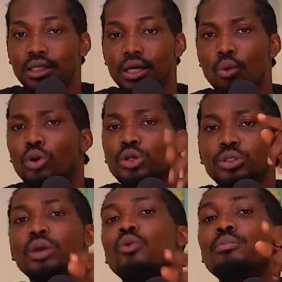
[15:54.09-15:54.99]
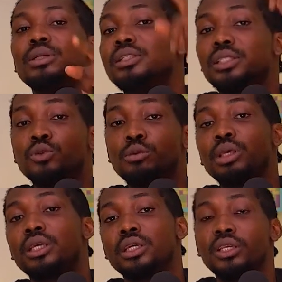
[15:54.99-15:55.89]
What do you think one BTC will be
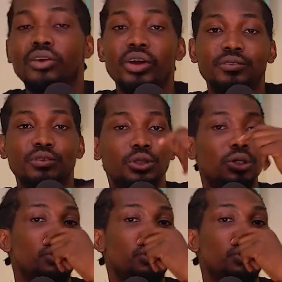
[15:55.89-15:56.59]
in the nearest future?